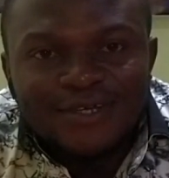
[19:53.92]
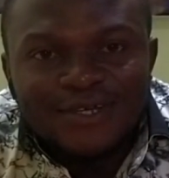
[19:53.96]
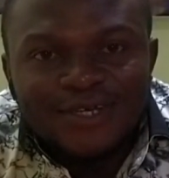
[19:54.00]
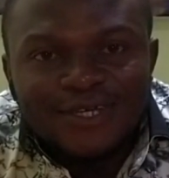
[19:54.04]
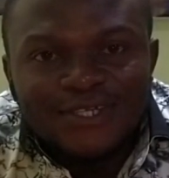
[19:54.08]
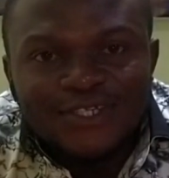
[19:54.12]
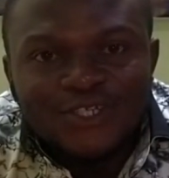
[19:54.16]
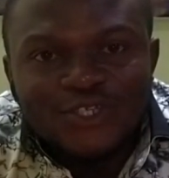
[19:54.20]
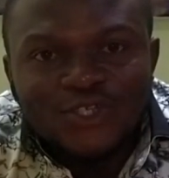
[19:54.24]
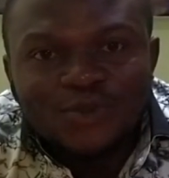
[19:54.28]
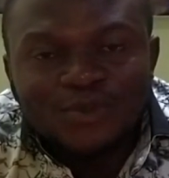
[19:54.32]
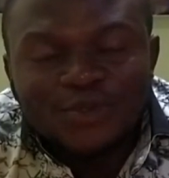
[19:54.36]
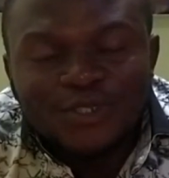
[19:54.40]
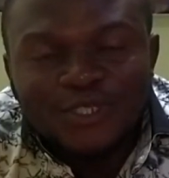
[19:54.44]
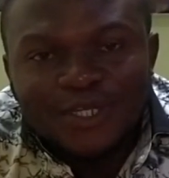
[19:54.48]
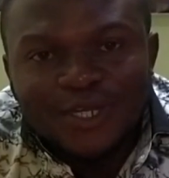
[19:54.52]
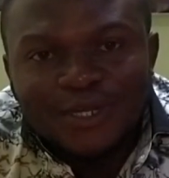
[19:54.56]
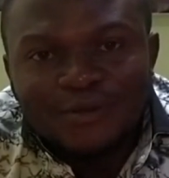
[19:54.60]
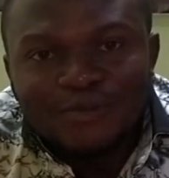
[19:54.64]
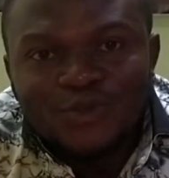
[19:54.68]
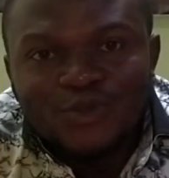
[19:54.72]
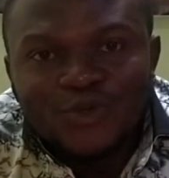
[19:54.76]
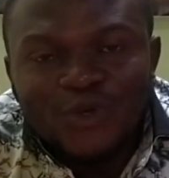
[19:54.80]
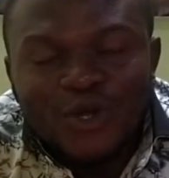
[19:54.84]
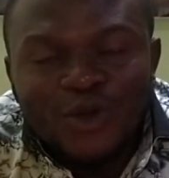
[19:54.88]
and
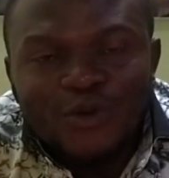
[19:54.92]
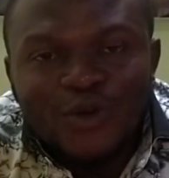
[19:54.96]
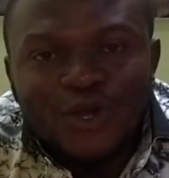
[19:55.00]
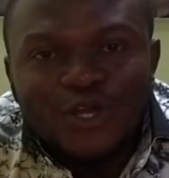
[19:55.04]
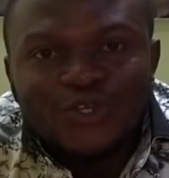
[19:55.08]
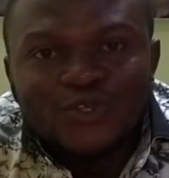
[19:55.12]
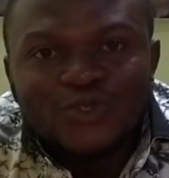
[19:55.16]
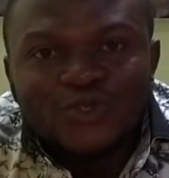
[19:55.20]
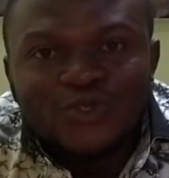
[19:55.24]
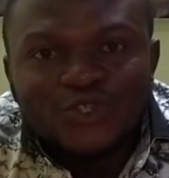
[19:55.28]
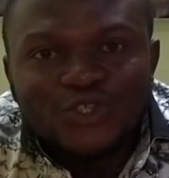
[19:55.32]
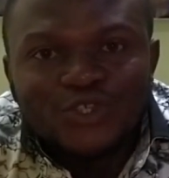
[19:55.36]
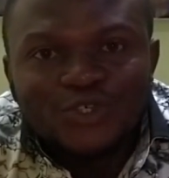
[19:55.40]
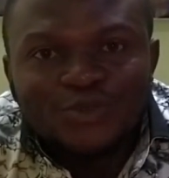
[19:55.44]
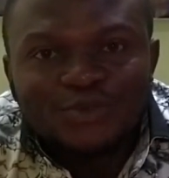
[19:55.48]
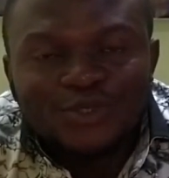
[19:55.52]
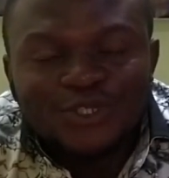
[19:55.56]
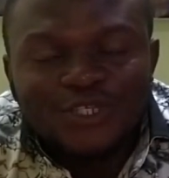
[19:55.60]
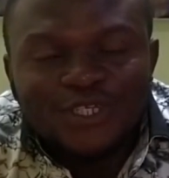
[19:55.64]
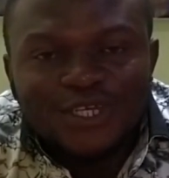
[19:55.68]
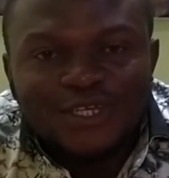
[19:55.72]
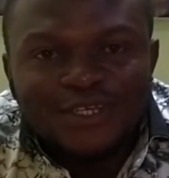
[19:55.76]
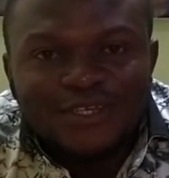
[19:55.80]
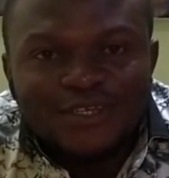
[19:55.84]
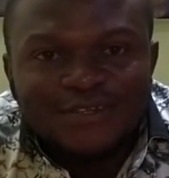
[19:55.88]
subscribe to our YouTube
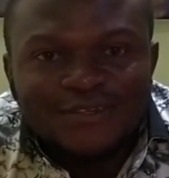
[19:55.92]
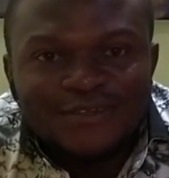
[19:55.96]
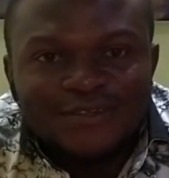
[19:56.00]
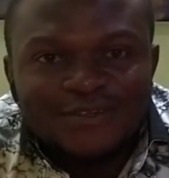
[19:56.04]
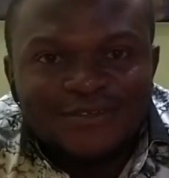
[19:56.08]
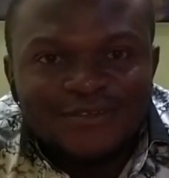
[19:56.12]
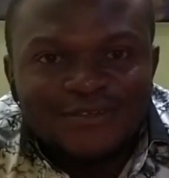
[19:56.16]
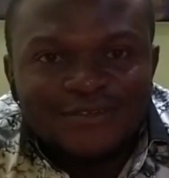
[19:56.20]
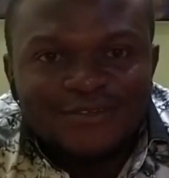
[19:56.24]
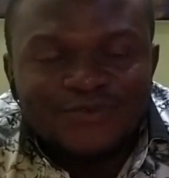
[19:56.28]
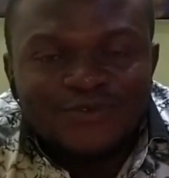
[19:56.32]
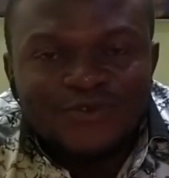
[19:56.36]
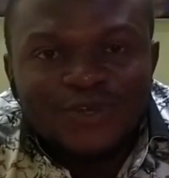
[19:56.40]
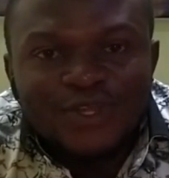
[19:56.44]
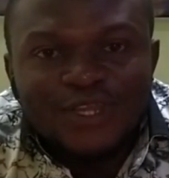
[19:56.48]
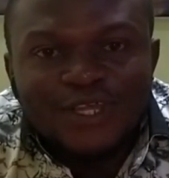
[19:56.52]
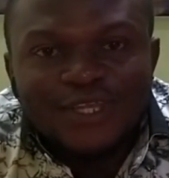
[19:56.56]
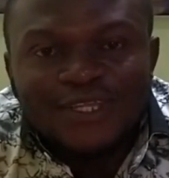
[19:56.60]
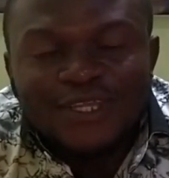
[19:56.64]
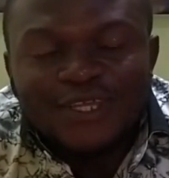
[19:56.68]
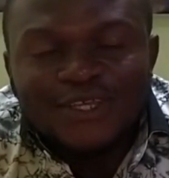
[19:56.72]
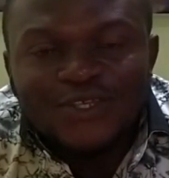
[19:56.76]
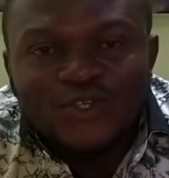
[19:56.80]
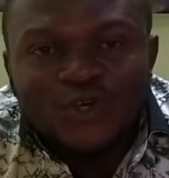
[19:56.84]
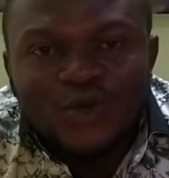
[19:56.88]
channel for
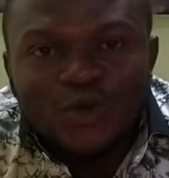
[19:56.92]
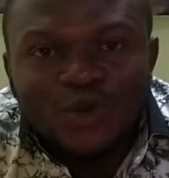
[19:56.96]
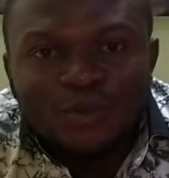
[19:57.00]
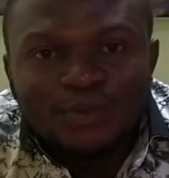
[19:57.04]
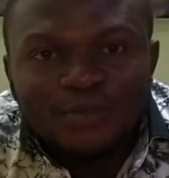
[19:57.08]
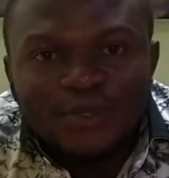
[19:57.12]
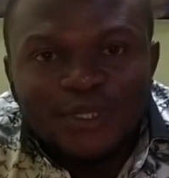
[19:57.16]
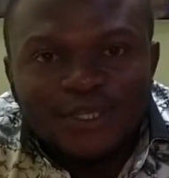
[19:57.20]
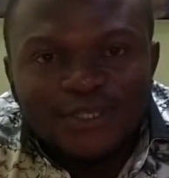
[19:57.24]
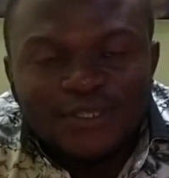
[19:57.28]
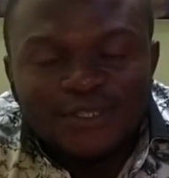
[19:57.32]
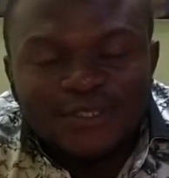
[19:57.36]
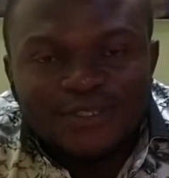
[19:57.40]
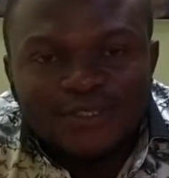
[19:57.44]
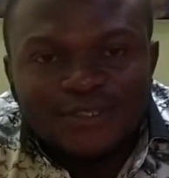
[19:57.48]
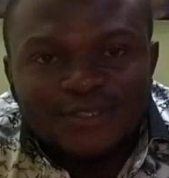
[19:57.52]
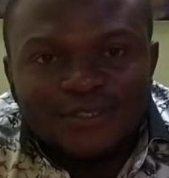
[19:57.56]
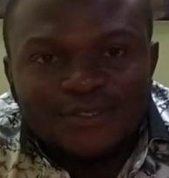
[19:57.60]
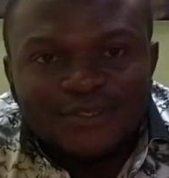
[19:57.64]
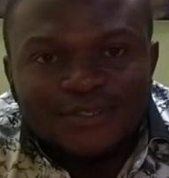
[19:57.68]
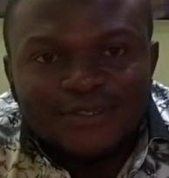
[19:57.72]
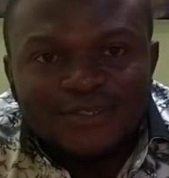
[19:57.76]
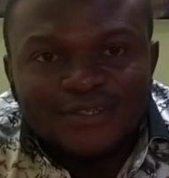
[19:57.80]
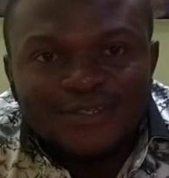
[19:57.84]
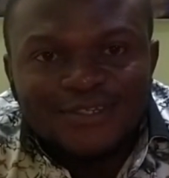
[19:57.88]
latest updates
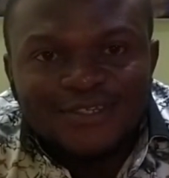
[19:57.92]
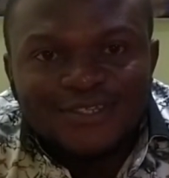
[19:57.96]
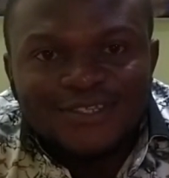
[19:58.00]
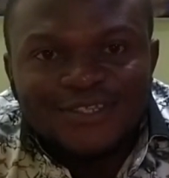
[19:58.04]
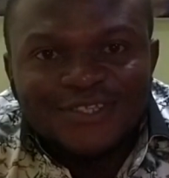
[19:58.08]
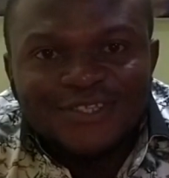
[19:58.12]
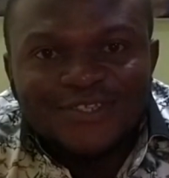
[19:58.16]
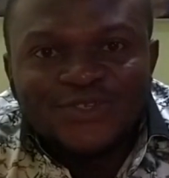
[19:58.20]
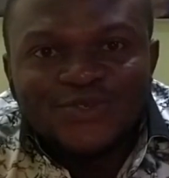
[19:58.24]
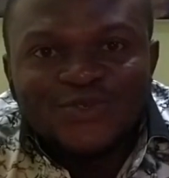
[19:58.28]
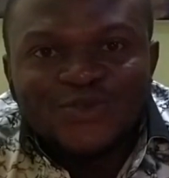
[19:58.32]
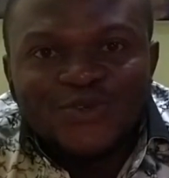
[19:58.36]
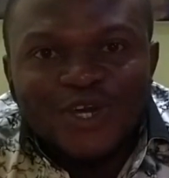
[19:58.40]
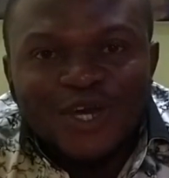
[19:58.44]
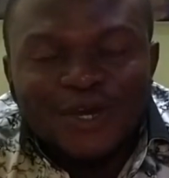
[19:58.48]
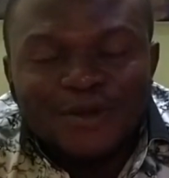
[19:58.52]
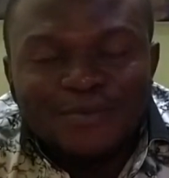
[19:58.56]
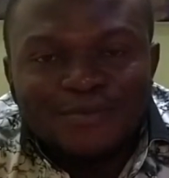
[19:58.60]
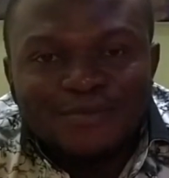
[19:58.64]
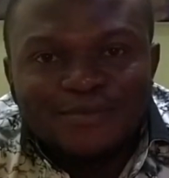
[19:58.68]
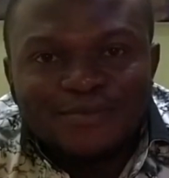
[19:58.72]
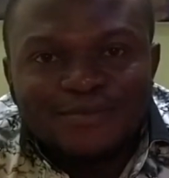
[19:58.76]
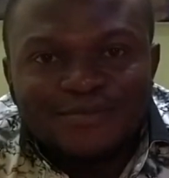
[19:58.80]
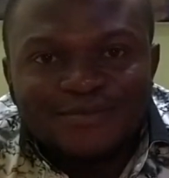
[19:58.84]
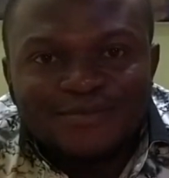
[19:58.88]
to
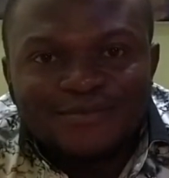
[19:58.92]
come.